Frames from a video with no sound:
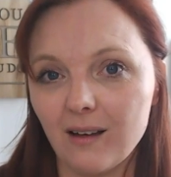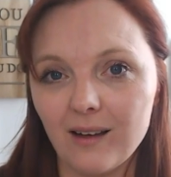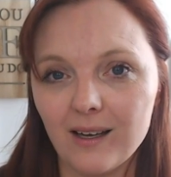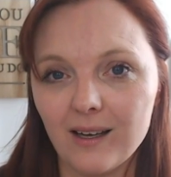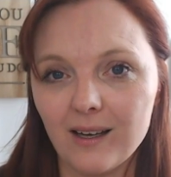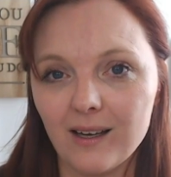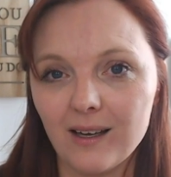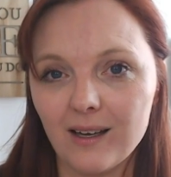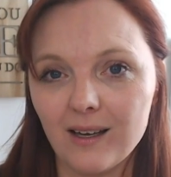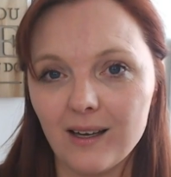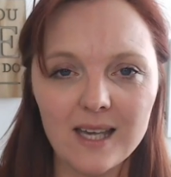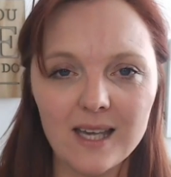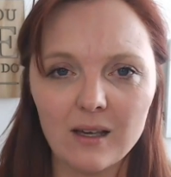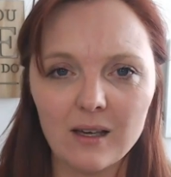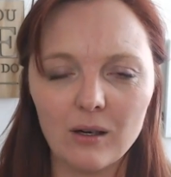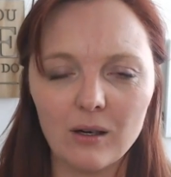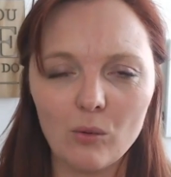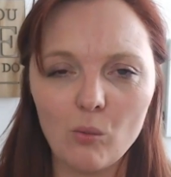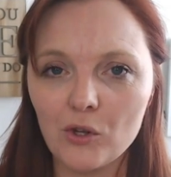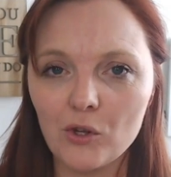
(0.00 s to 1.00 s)
a day,
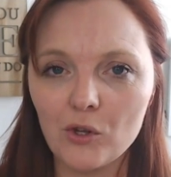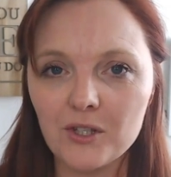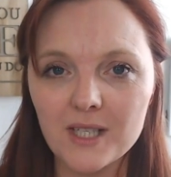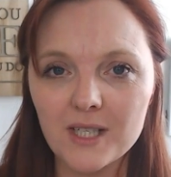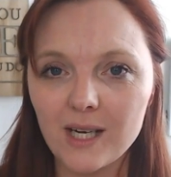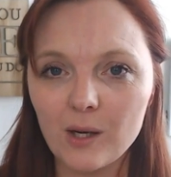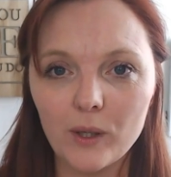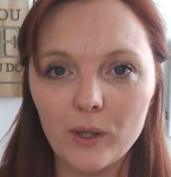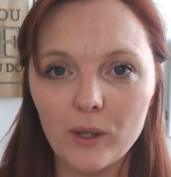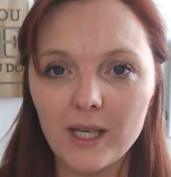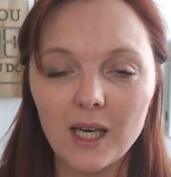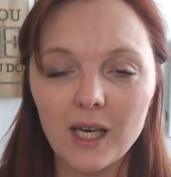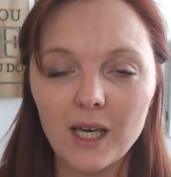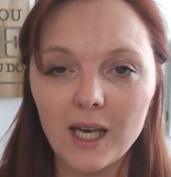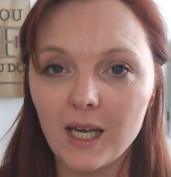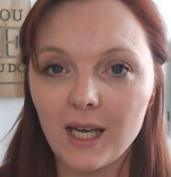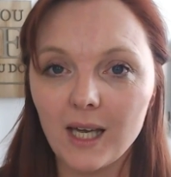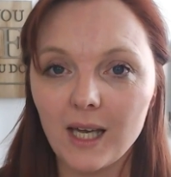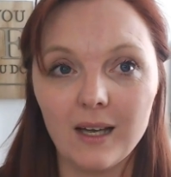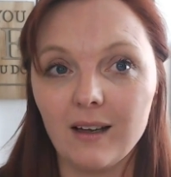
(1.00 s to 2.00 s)
1 day a week,
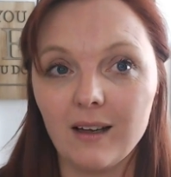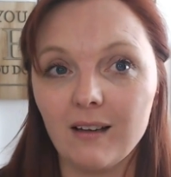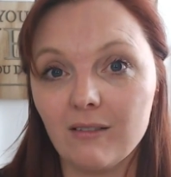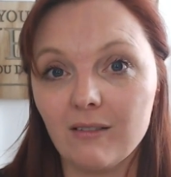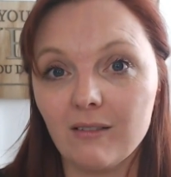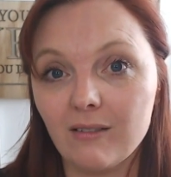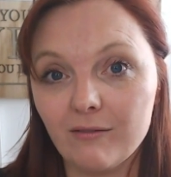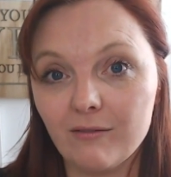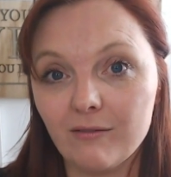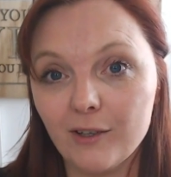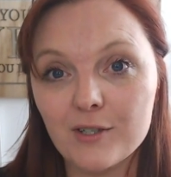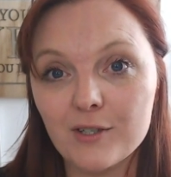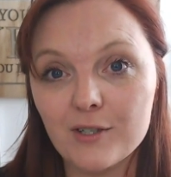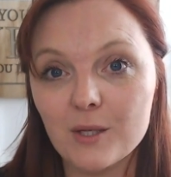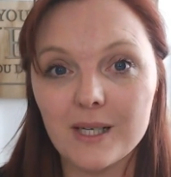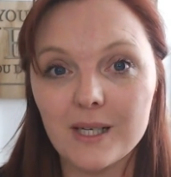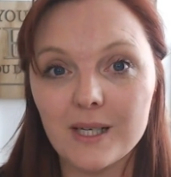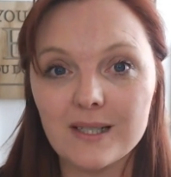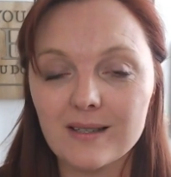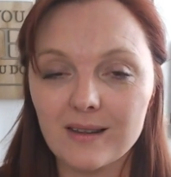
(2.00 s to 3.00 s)
50
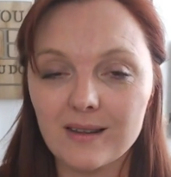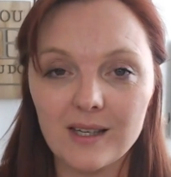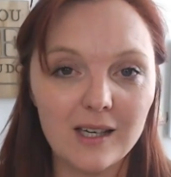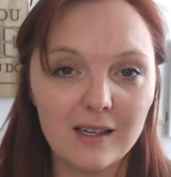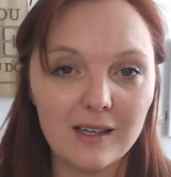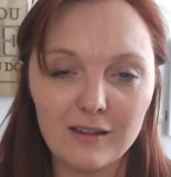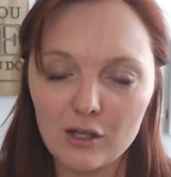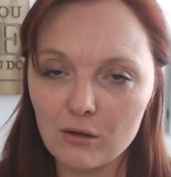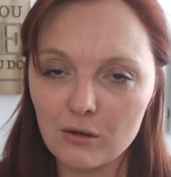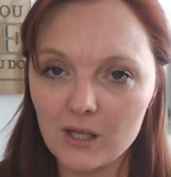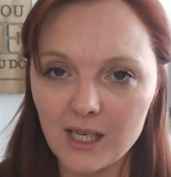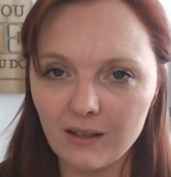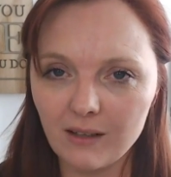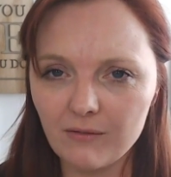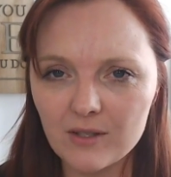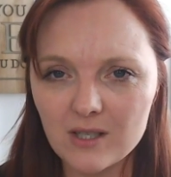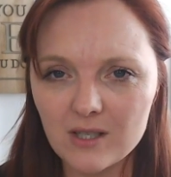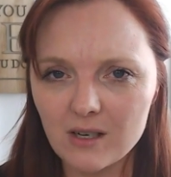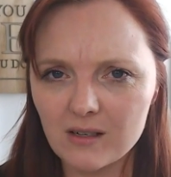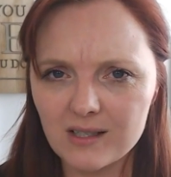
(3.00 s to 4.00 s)
weeks of the year that you can
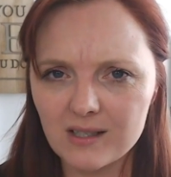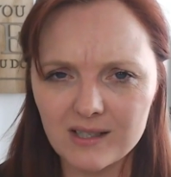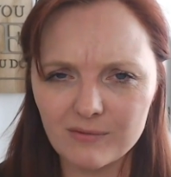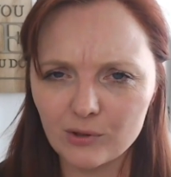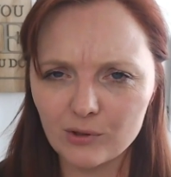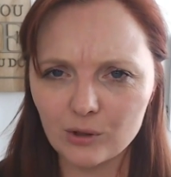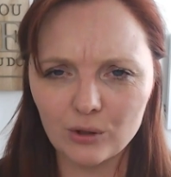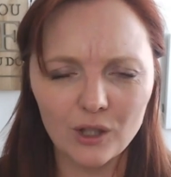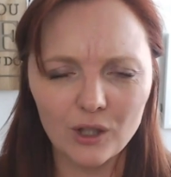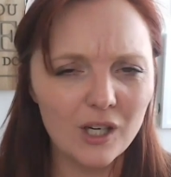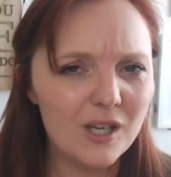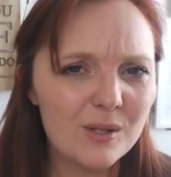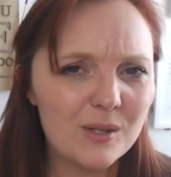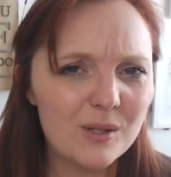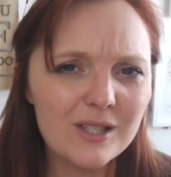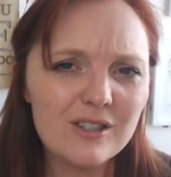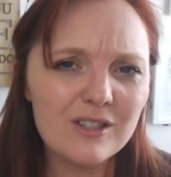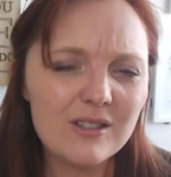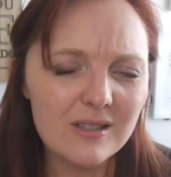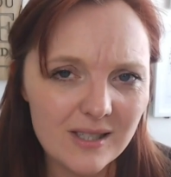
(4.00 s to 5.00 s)
advertise for.
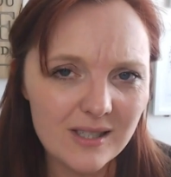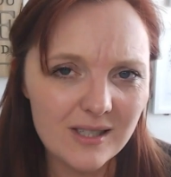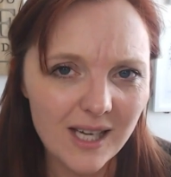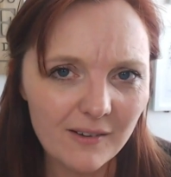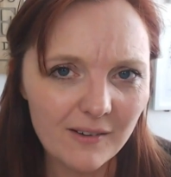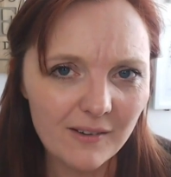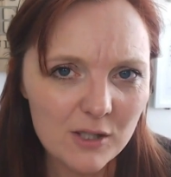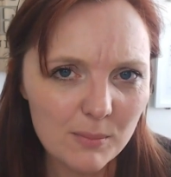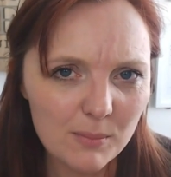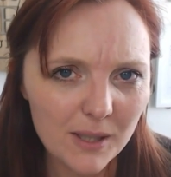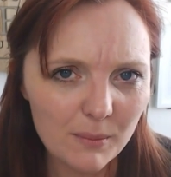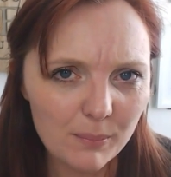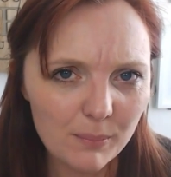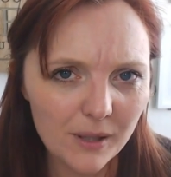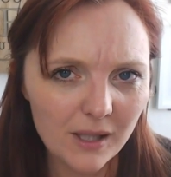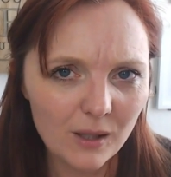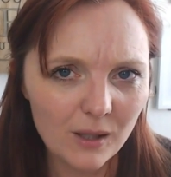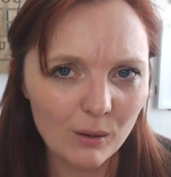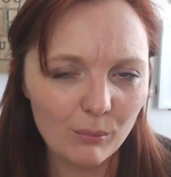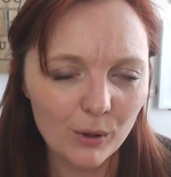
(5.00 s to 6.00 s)
So it doesn't have to be
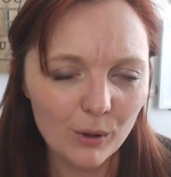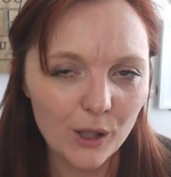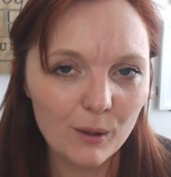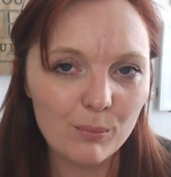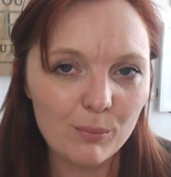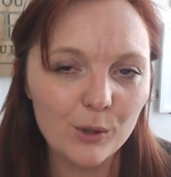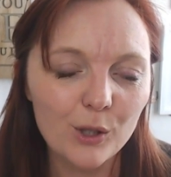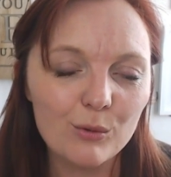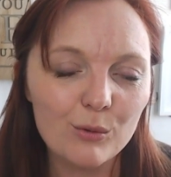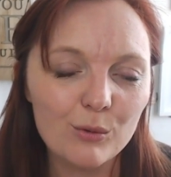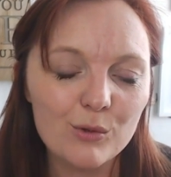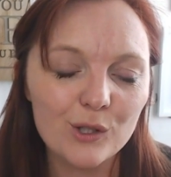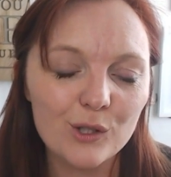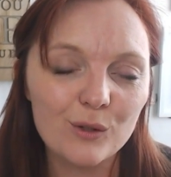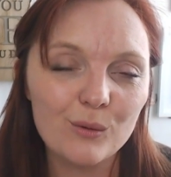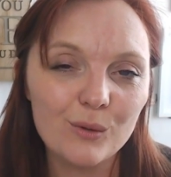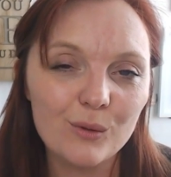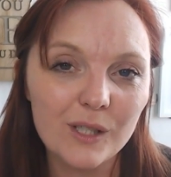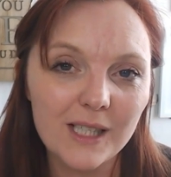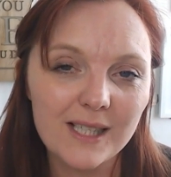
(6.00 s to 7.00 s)
big money, but you
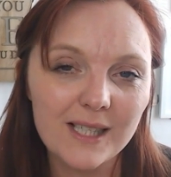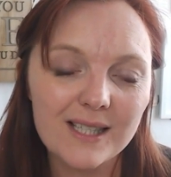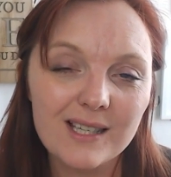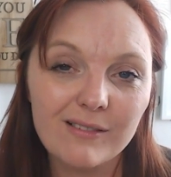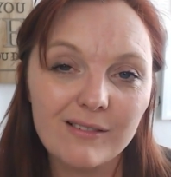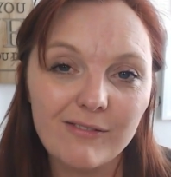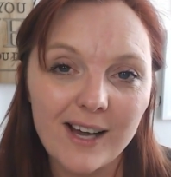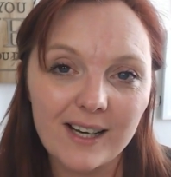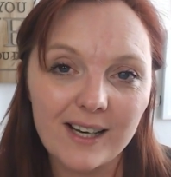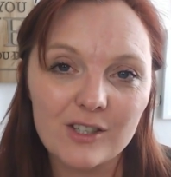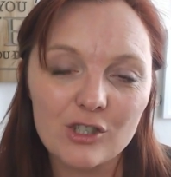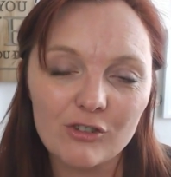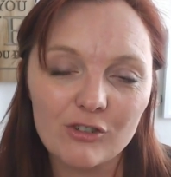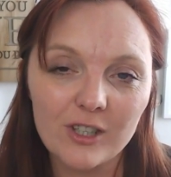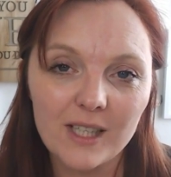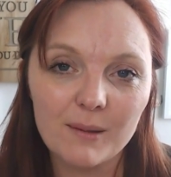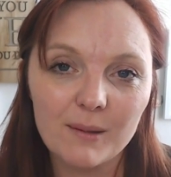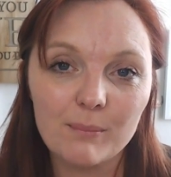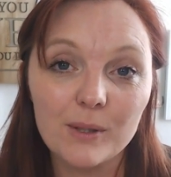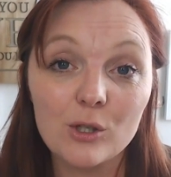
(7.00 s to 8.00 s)
do need to factor
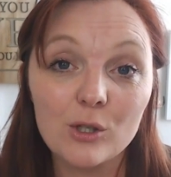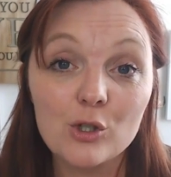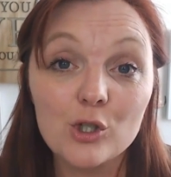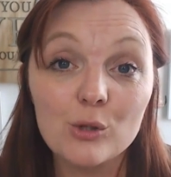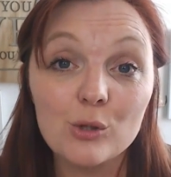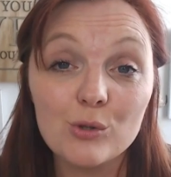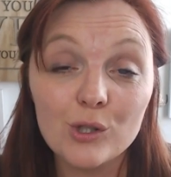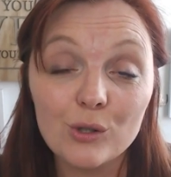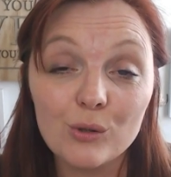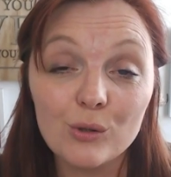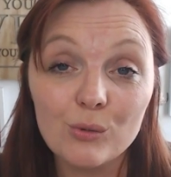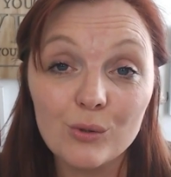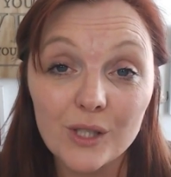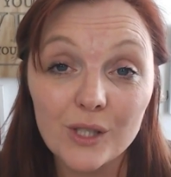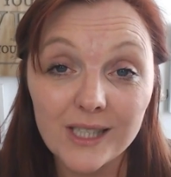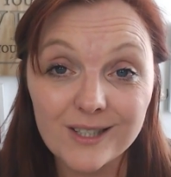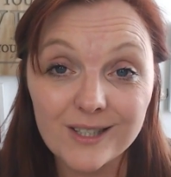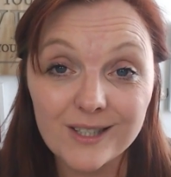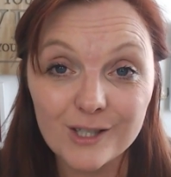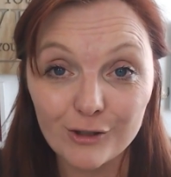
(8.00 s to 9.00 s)
it in, because you do
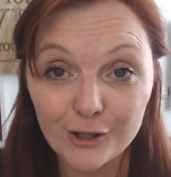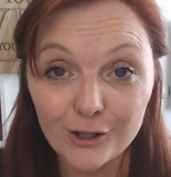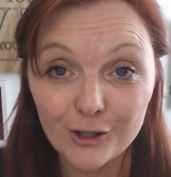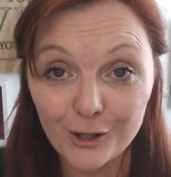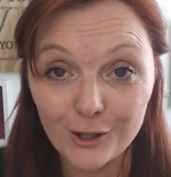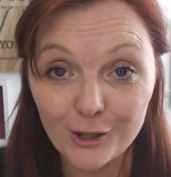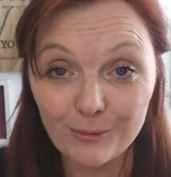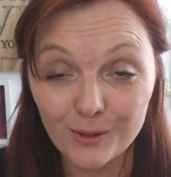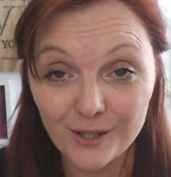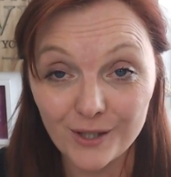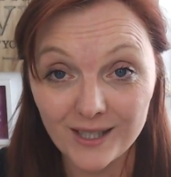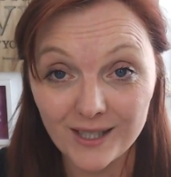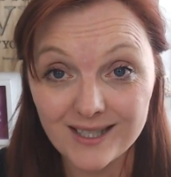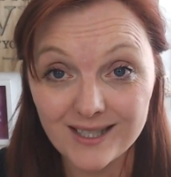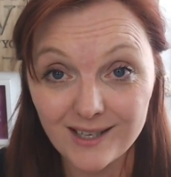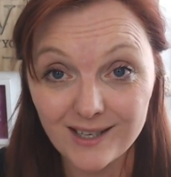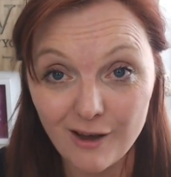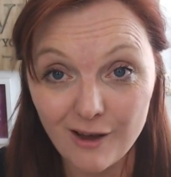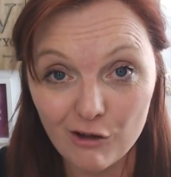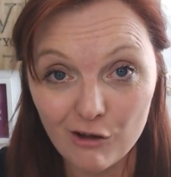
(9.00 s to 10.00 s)
need to recoup
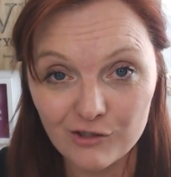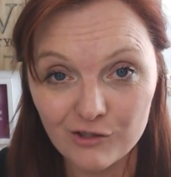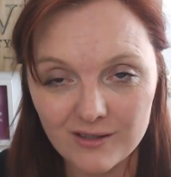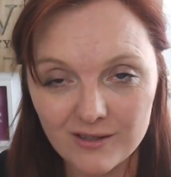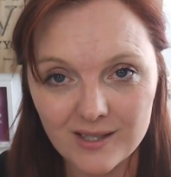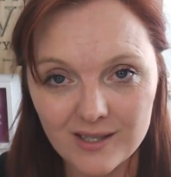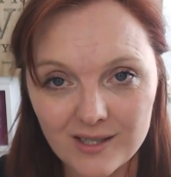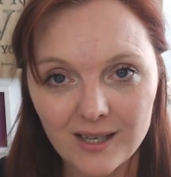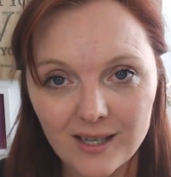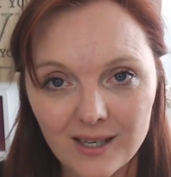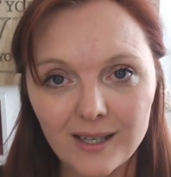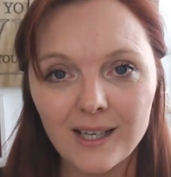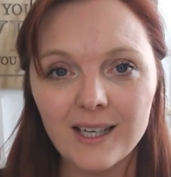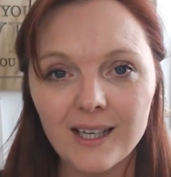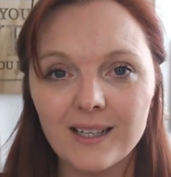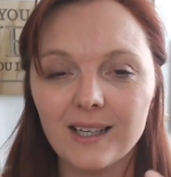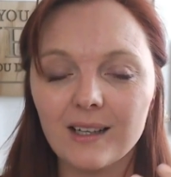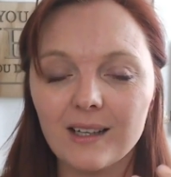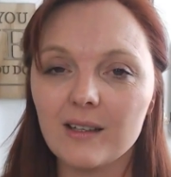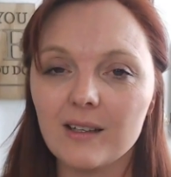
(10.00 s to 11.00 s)
these costs.
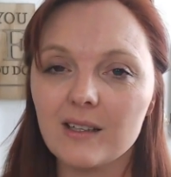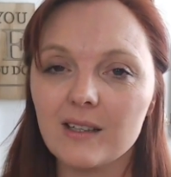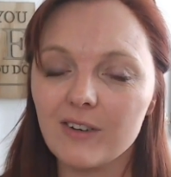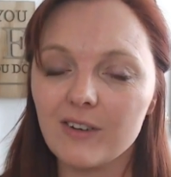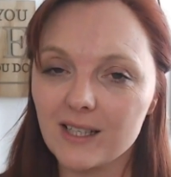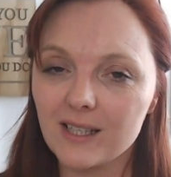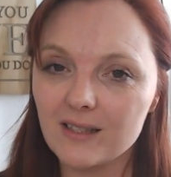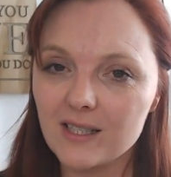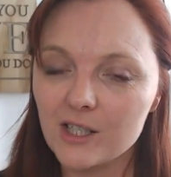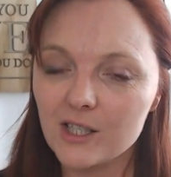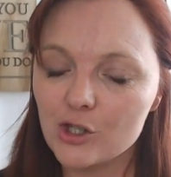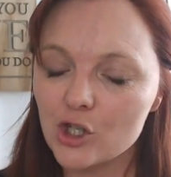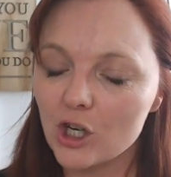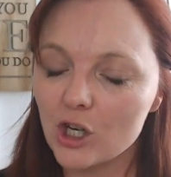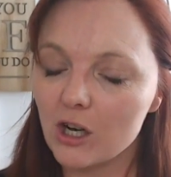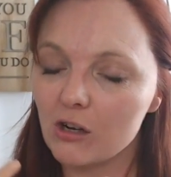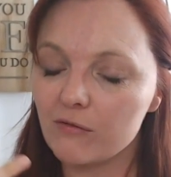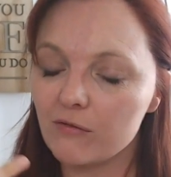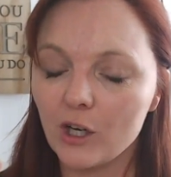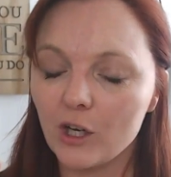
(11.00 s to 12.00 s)
Now, the advantage
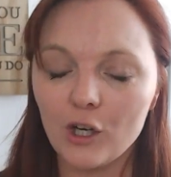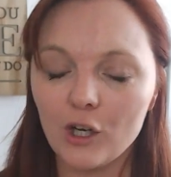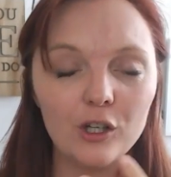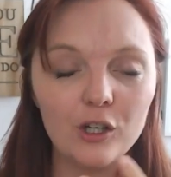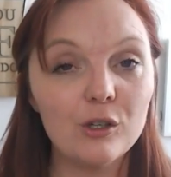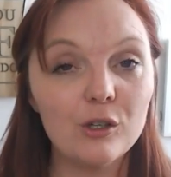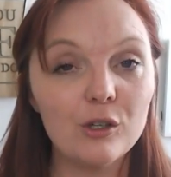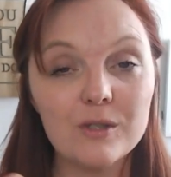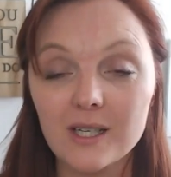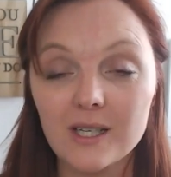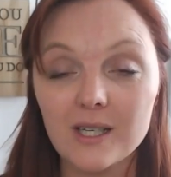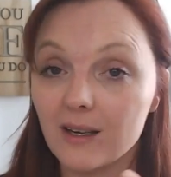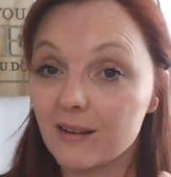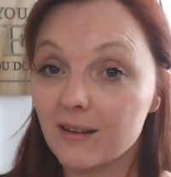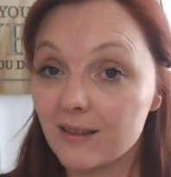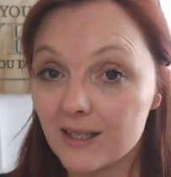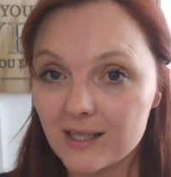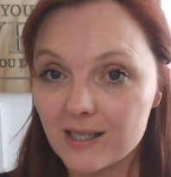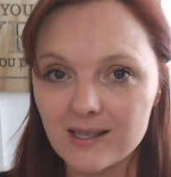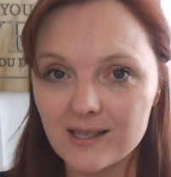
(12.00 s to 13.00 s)
of using
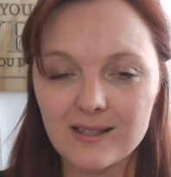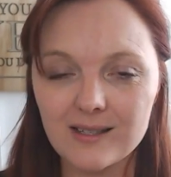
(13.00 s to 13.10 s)
this